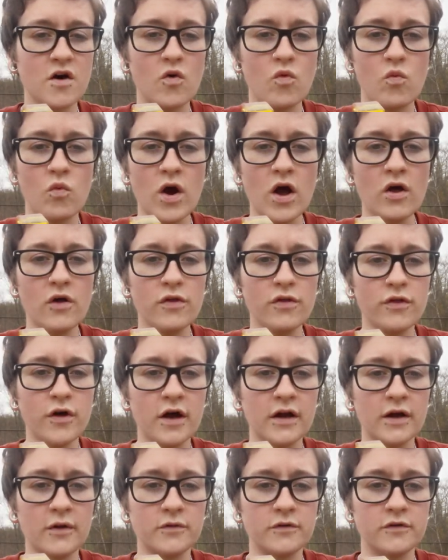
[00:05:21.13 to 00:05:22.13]
a well
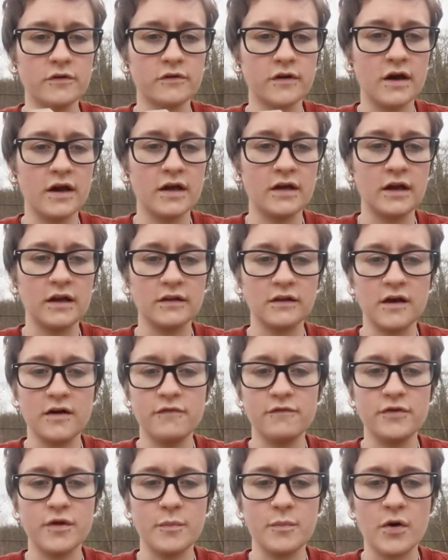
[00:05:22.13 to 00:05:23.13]
thought out design. I
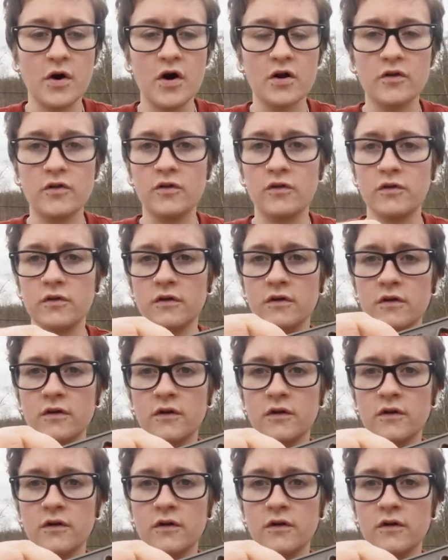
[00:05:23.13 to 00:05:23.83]
love the bottle